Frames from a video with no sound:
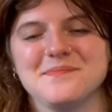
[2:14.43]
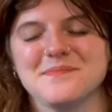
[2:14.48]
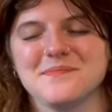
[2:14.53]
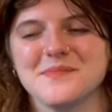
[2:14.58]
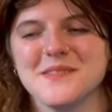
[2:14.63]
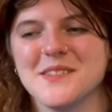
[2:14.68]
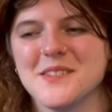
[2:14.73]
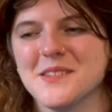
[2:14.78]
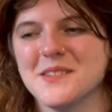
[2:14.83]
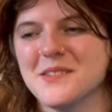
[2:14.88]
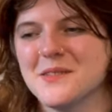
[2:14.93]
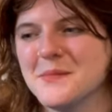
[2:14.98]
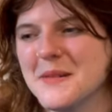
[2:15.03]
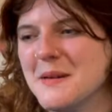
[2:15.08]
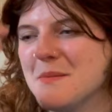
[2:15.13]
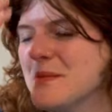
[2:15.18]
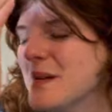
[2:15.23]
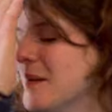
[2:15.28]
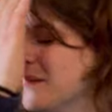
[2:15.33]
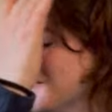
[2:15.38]
So my
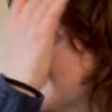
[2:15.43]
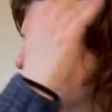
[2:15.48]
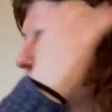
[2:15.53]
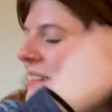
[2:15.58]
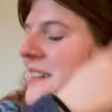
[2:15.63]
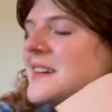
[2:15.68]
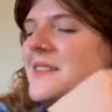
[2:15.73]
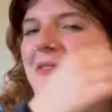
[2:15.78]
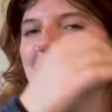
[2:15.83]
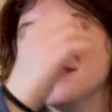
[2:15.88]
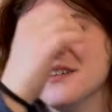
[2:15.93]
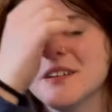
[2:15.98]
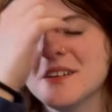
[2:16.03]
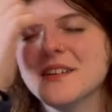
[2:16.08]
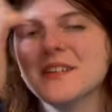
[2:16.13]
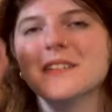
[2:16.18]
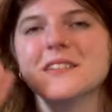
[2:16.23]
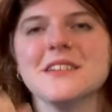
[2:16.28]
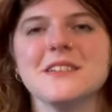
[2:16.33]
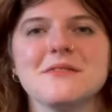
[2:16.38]
memory of the
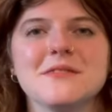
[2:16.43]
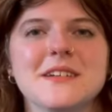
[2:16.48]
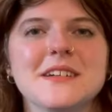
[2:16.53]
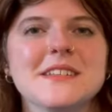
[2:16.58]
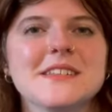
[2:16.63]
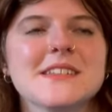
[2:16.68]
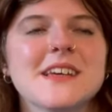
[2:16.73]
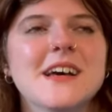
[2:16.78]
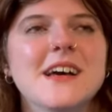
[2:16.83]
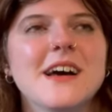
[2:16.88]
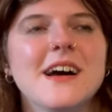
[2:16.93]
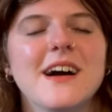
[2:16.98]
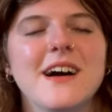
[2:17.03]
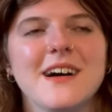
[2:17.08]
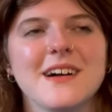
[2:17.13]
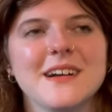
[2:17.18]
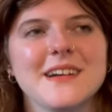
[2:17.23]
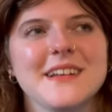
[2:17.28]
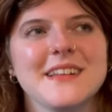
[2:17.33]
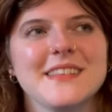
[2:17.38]
early ones
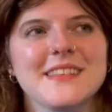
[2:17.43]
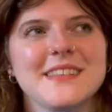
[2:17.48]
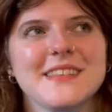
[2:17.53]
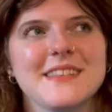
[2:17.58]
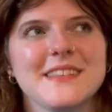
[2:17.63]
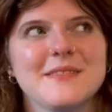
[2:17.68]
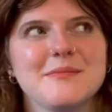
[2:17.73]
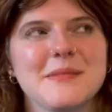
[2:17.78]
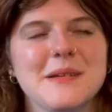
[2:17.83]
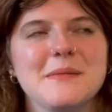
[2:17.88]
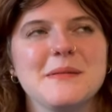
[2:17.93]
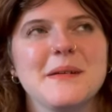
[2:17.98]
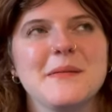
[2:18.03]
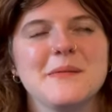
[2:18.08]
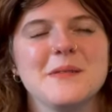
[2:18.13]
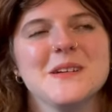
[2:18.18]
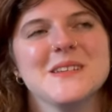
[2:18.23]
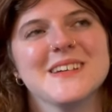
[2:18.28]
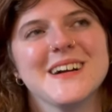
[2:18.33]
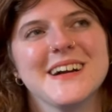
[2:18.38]
my
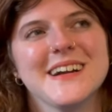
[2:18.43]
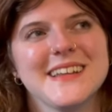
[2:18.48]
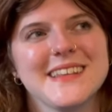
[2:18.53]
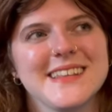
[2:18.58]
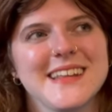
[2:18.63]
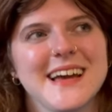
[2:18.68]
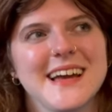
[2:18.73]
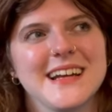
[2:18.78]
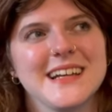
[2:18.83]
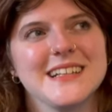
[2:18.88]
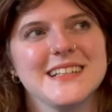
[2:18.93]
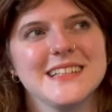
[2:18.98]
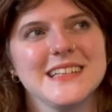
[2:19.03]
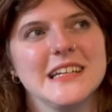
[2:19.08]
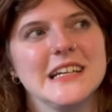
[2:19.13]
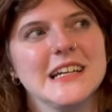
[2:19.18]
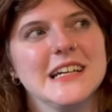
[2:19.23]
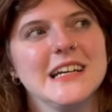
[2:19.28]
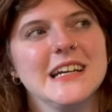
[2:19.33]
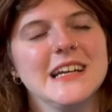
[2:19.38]
memories aren't that
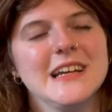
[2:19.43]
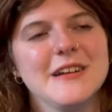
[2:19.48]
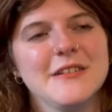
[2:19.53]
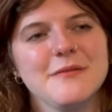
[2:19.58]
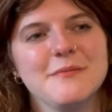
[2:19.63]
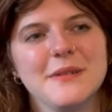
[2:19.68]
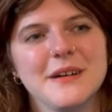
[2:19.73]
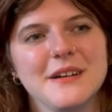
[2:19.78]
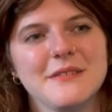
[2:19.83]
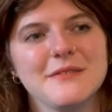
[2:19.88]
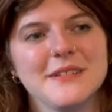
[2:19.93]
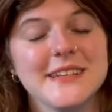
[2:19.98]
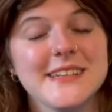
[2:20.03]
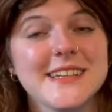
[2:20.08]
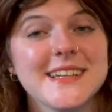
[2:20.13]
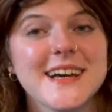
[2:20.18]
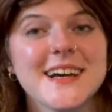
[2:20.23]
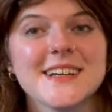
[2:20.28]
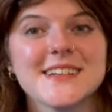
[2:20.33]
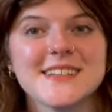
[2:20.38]
clear, but we
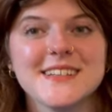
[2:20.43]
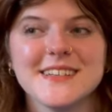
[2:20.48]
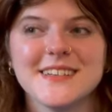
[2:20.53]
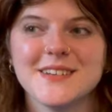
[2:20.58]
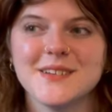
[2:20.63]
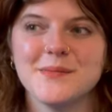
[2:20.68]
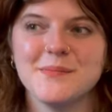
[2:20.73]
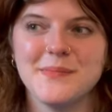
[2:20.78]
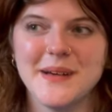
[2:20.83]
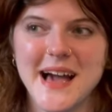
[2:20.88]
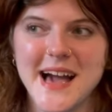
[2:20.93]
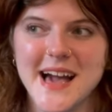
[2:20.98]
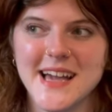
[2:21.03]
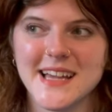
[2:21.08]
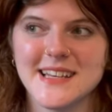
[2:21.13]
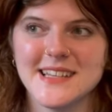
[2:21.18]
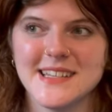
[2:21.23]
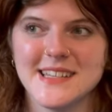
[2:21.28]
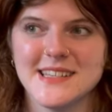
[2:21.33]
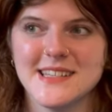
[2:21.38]
did actually go
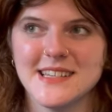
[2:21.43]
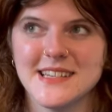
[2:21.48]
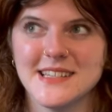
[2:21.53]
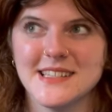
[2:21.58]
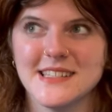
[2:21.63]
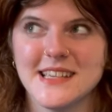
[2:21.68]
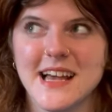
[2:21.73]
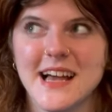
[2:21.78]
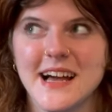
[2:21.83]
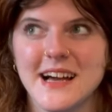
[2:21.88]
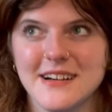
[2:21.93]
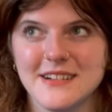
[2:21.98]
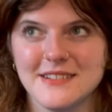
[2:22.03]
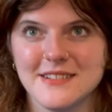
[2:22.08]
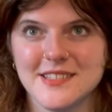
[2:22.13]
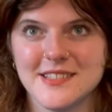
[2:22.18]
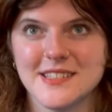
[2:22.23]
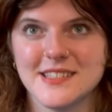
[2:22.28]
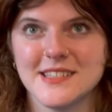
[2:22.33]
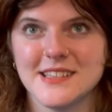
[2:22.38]
back to this
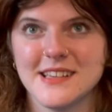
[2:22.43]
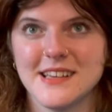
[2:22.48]
house